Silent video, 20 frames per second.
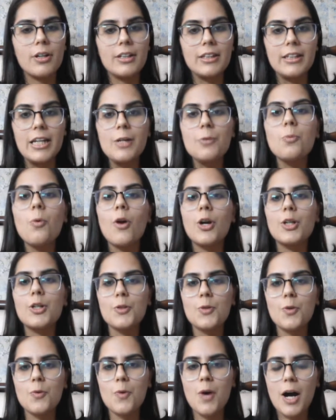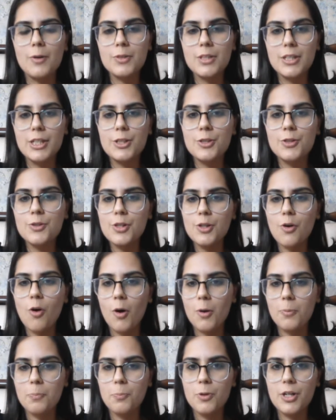didn't want to go out into the
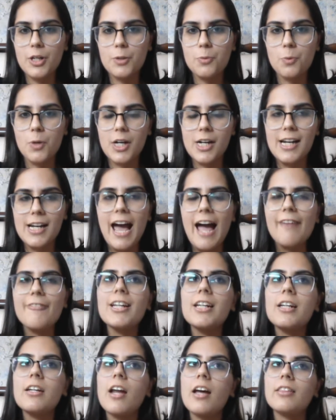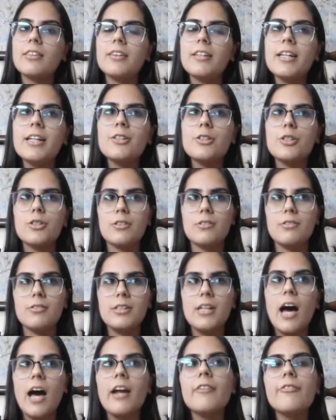corporate world, having nothing
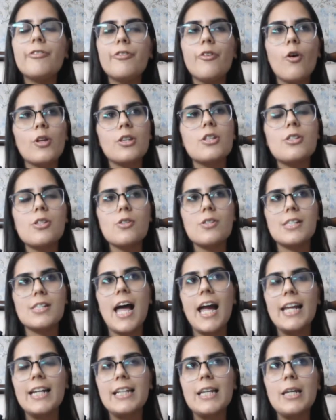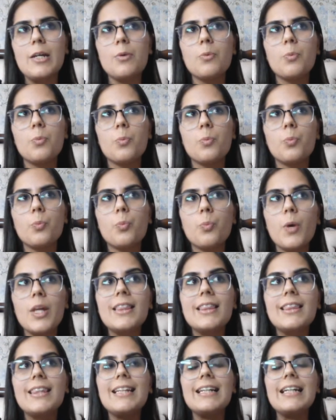done for the society with
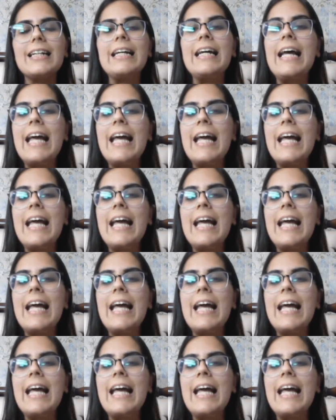the